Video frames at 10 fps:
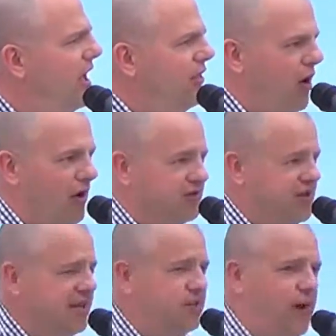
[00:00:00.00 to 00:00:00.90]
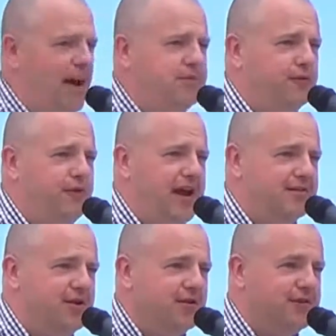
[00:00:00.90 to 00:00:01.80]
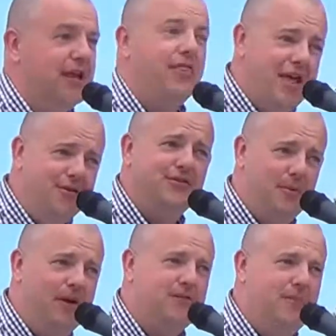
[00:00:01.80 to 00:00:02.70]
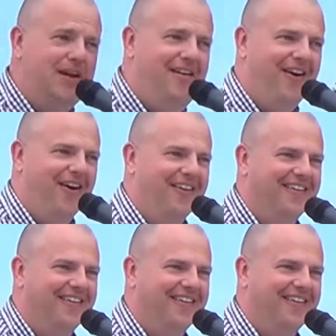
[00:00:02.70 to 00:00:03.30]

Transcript: There are 6 Raptor fans here today. Thank you so much for being here.